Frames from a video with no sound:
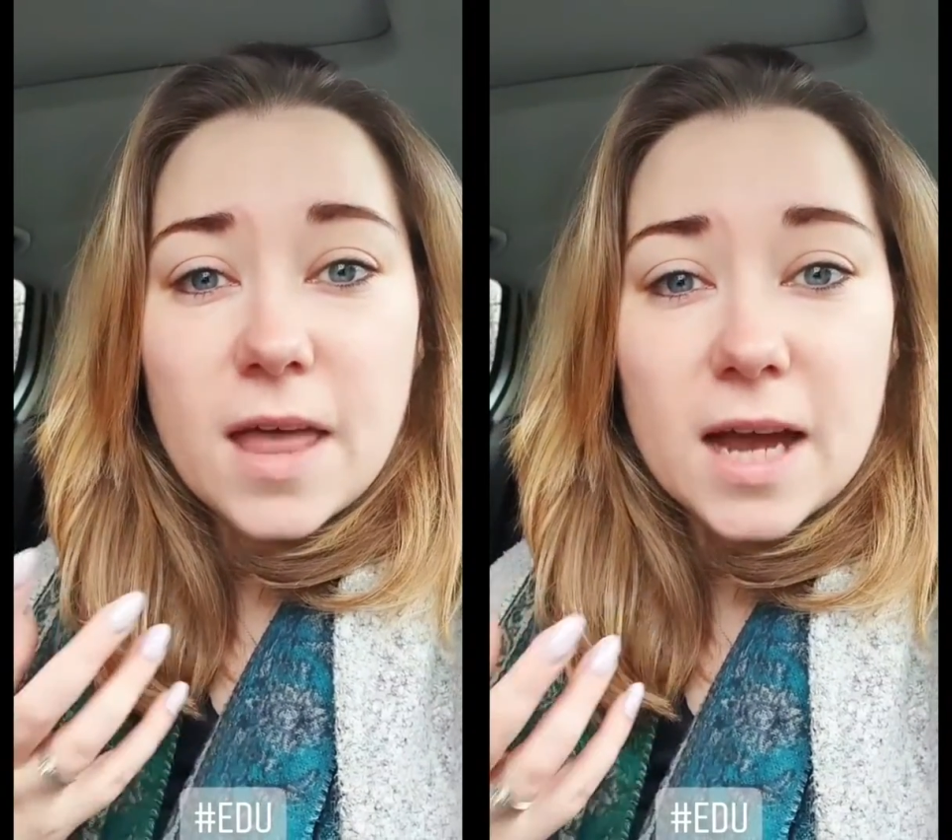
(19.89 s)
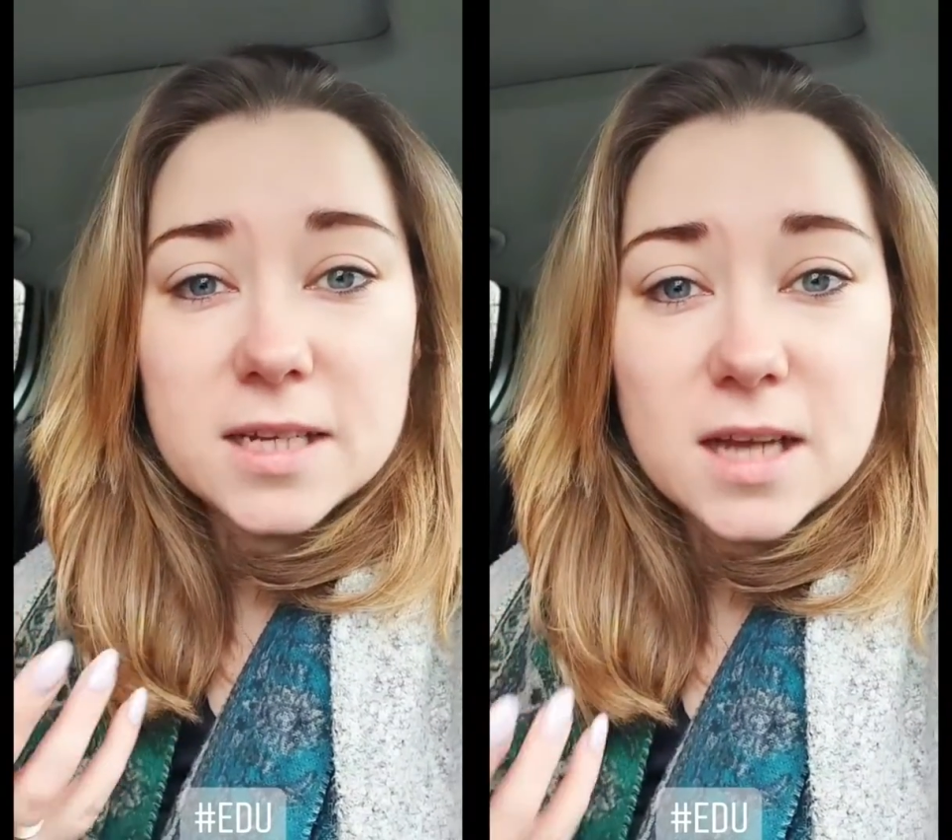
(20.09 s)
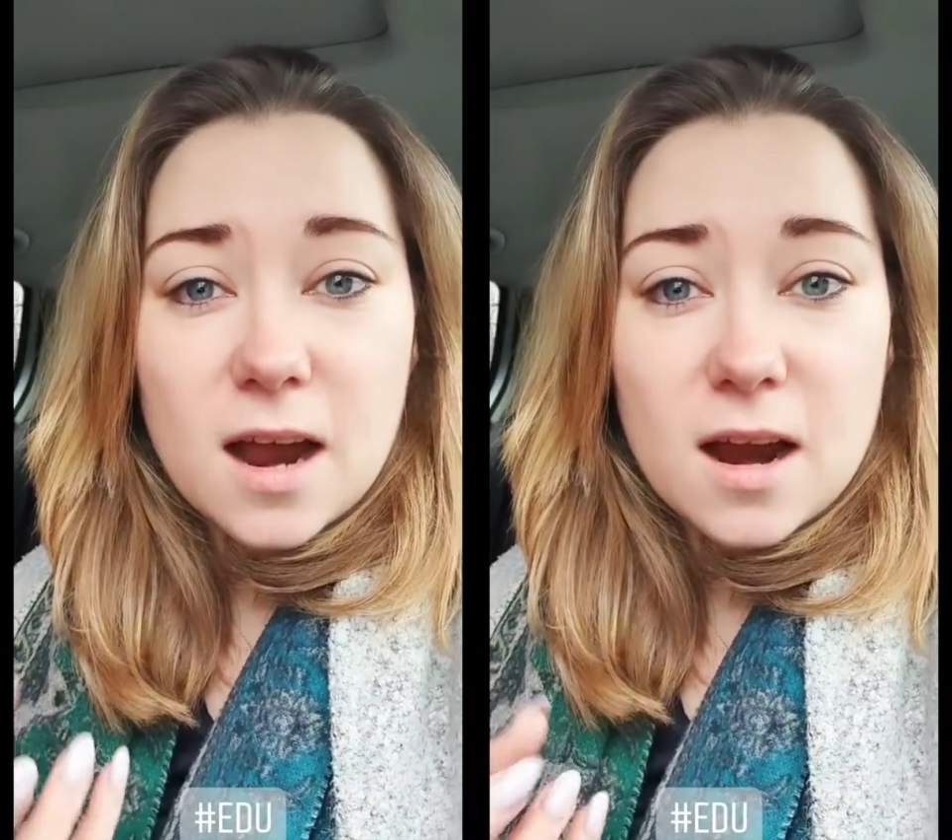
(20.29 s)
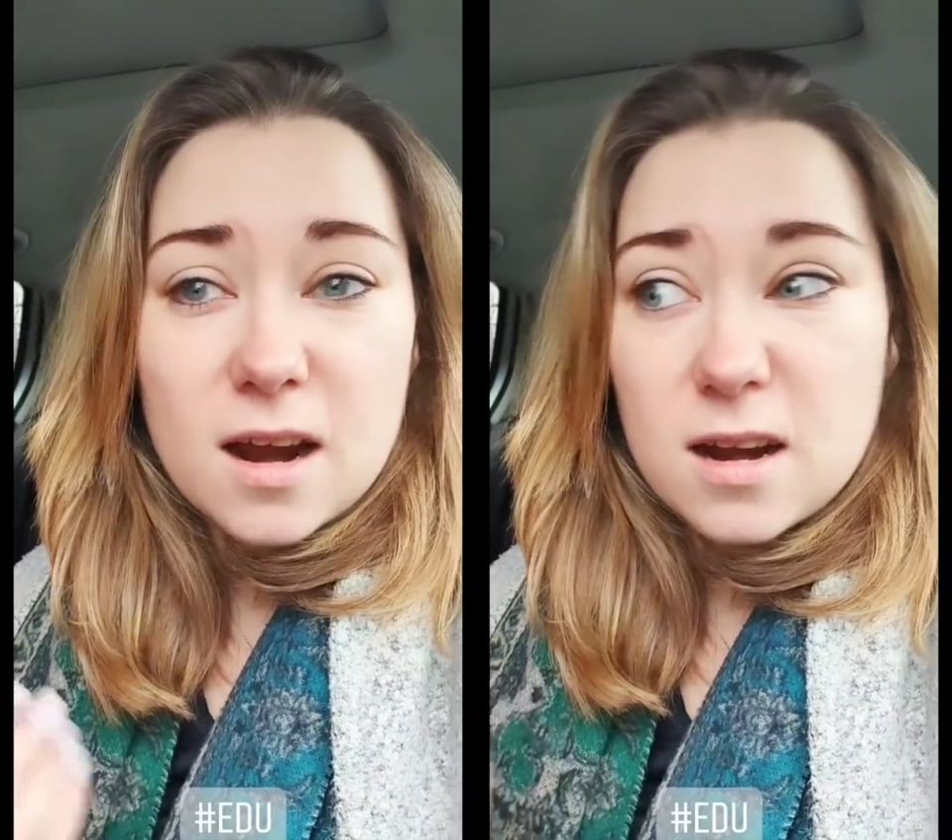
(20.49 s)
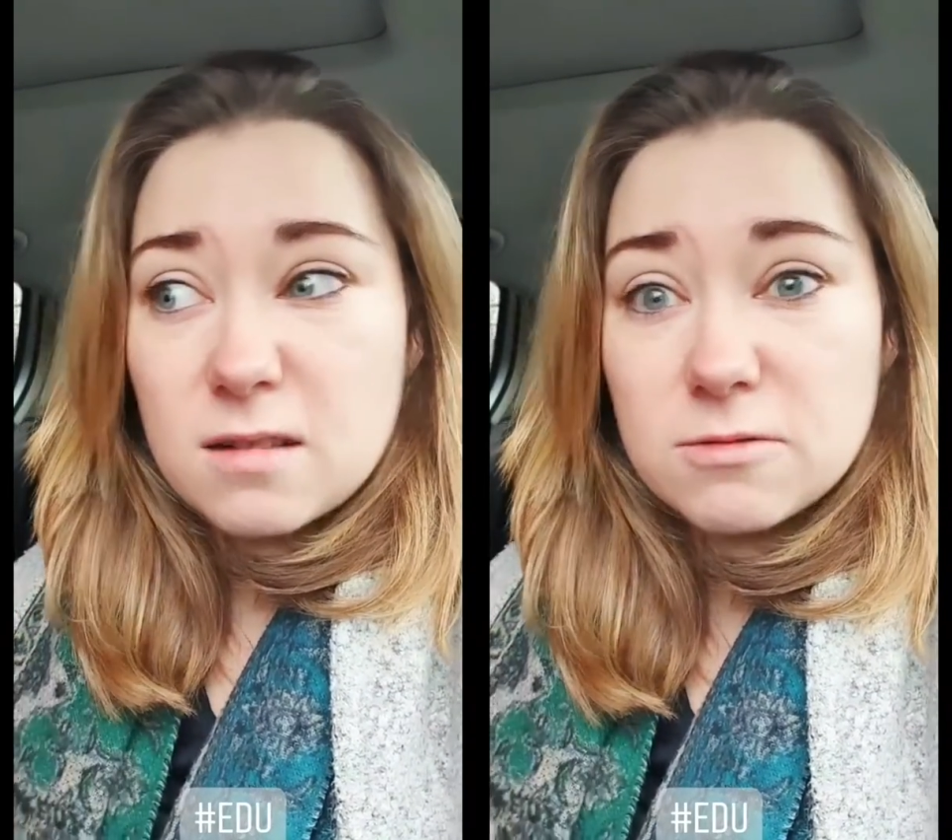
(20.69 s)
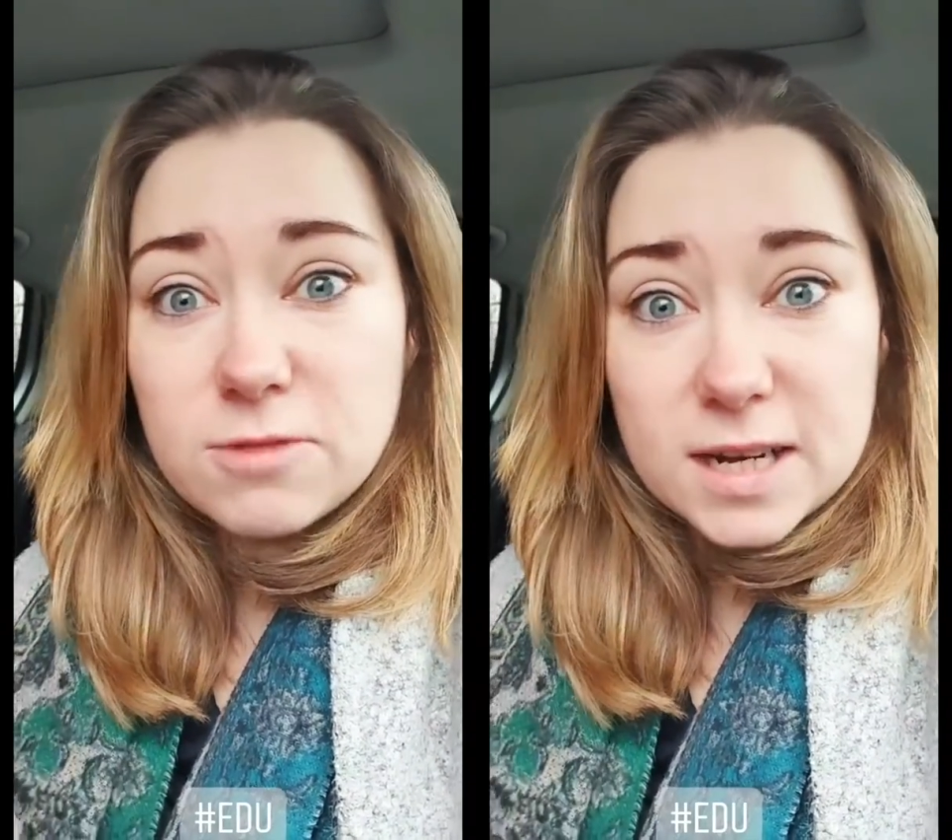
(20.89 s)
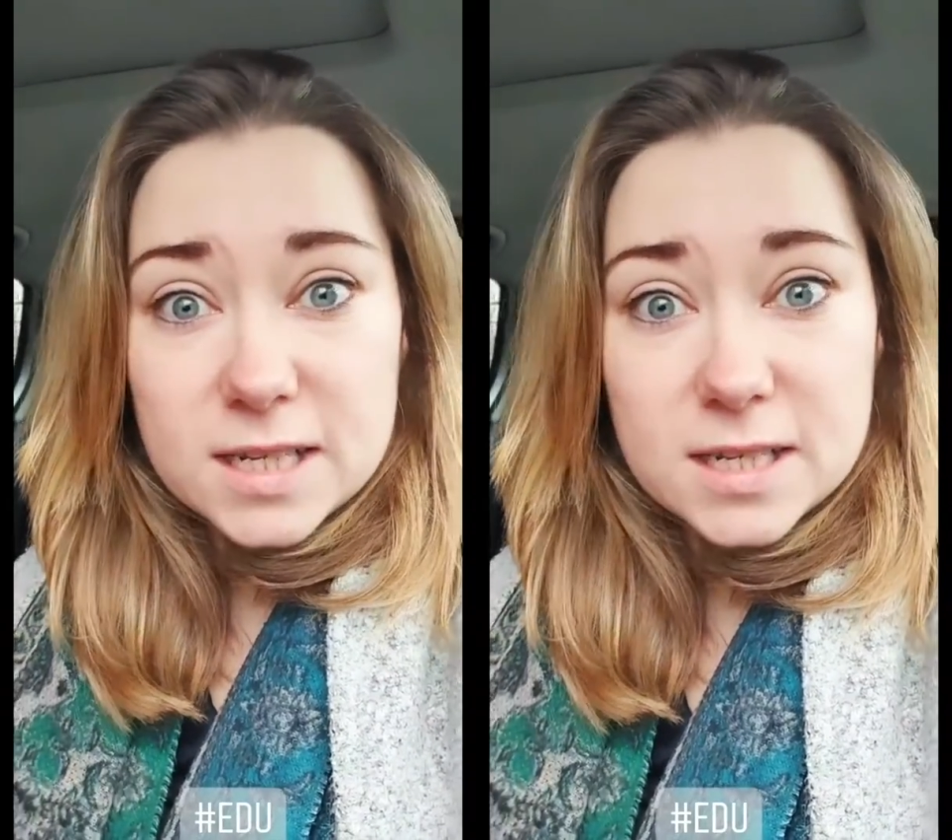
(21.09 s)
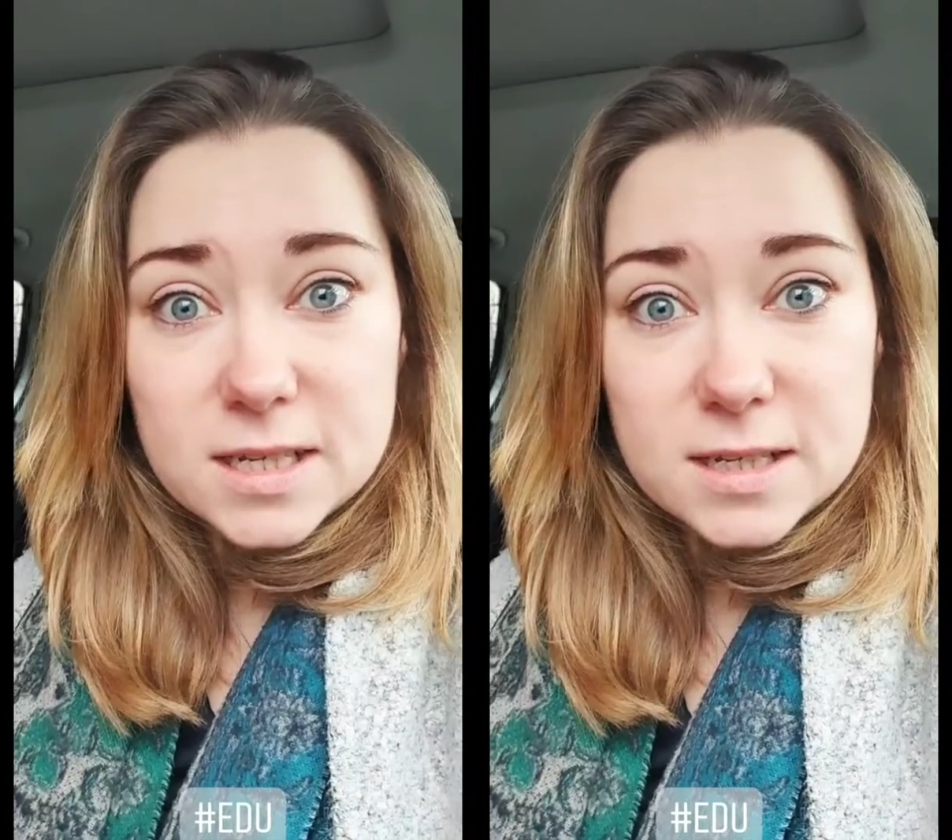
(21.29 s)
that are
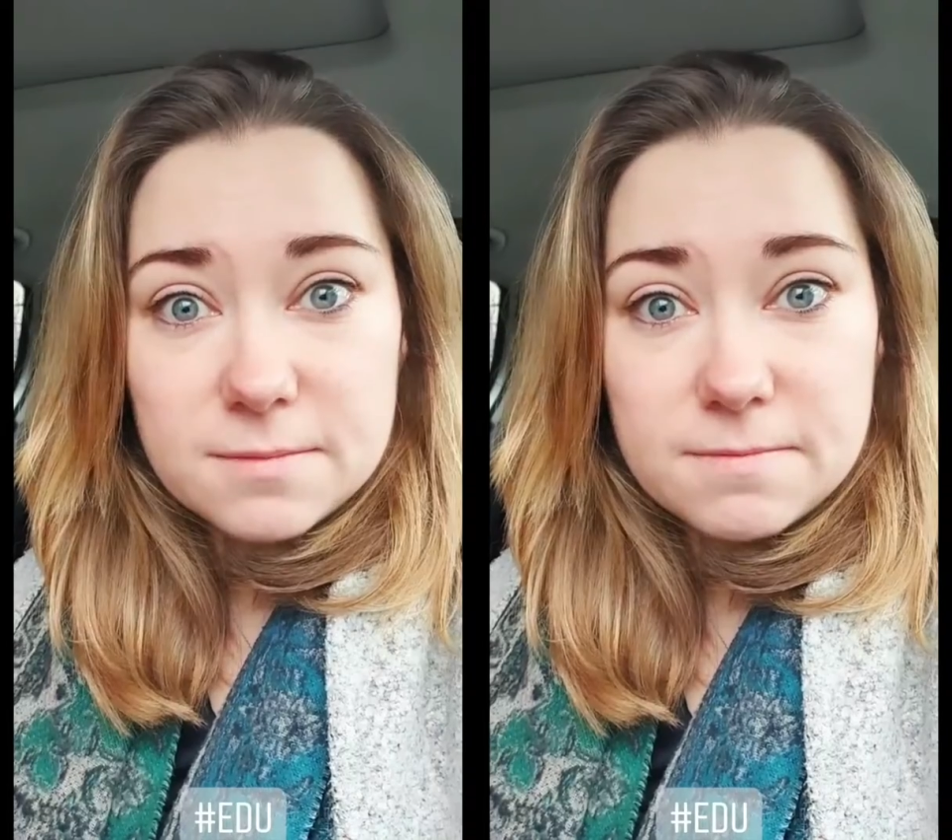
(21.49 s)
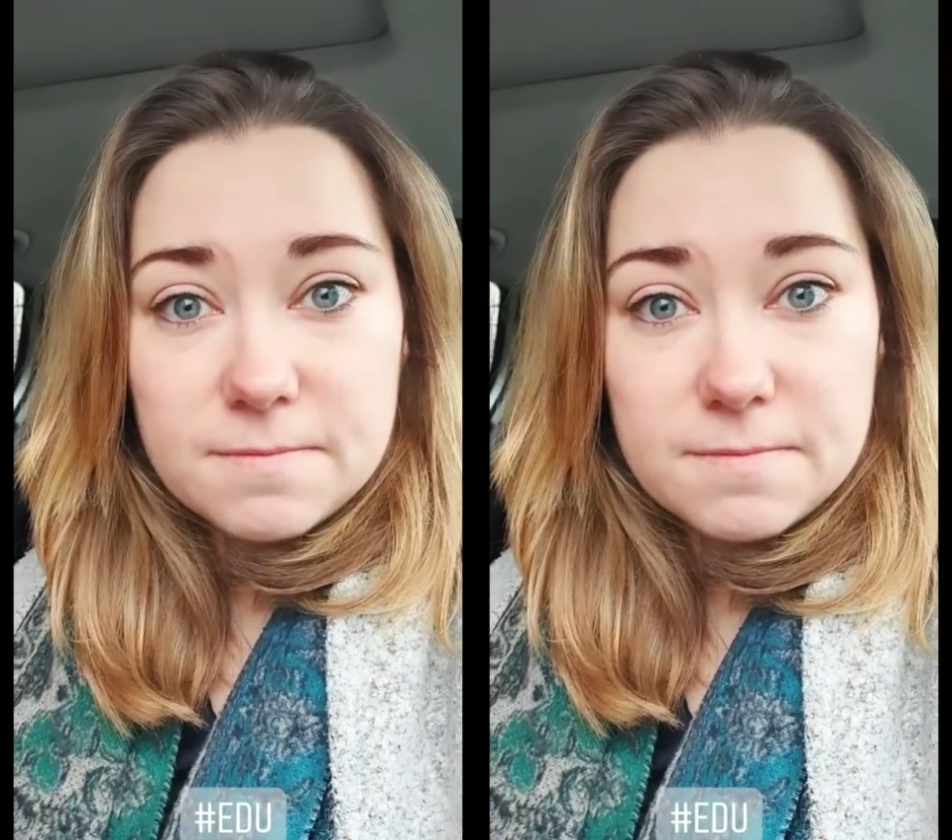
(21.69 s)
credited.